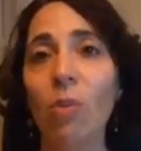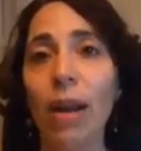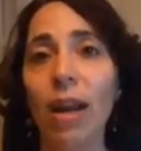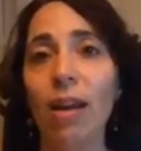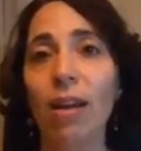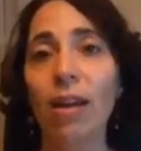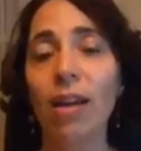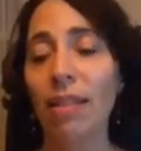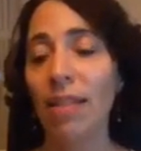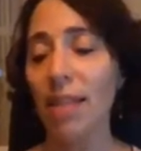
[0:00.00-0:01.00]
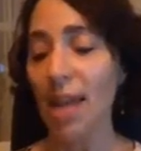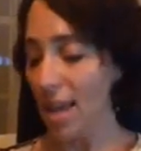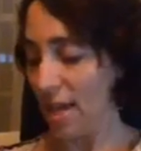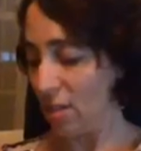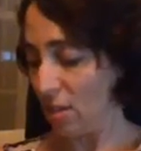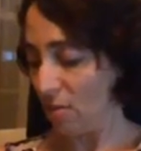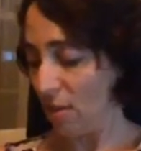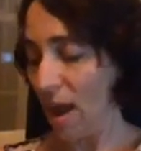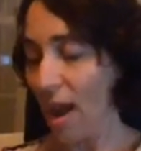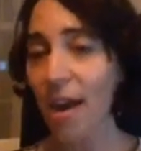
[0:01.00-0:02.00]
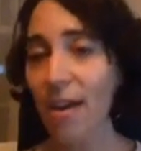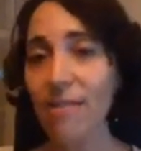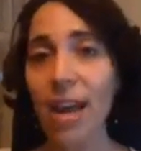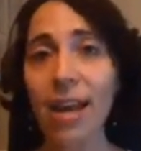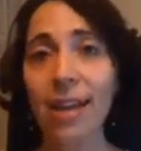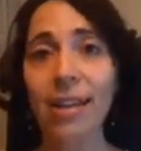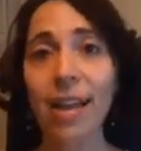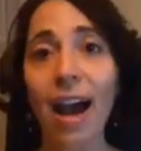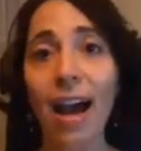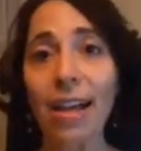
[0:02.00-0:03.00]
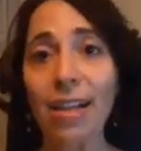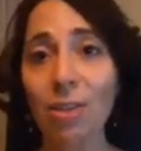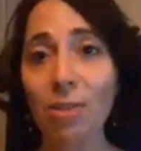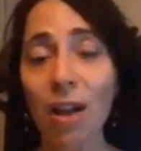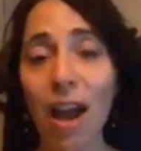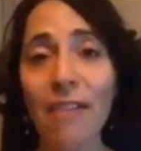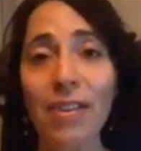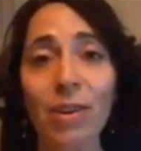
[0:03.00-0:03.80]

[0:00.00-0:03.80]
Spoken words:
where they get to thrive and I get to thrive,